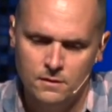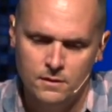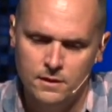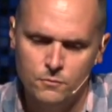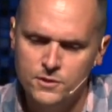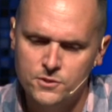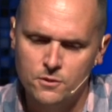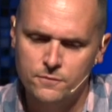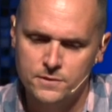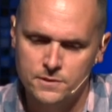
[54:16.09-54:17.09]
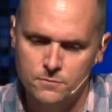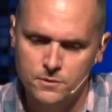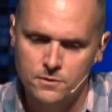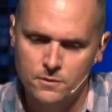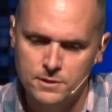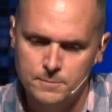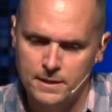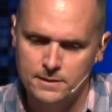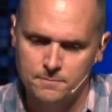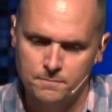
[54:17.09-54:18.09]
He resurfaces when you don't
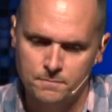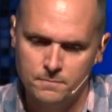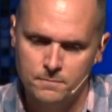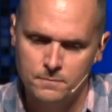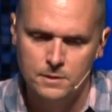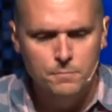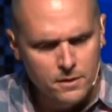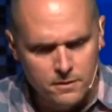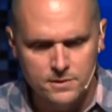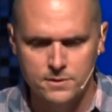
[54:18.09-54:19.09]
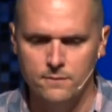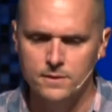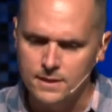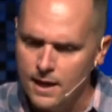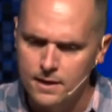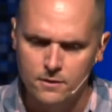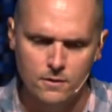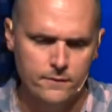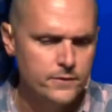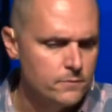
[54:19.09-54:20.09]
expect him. The bitterness of it, the anger
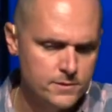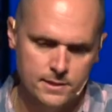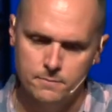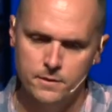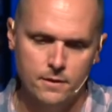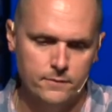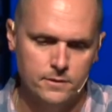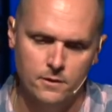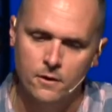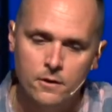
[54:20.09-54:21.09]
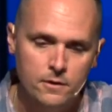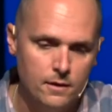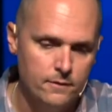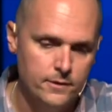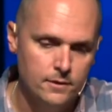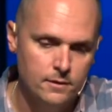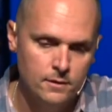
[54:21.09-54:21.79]
of it, the resentment of it, the hurt of it.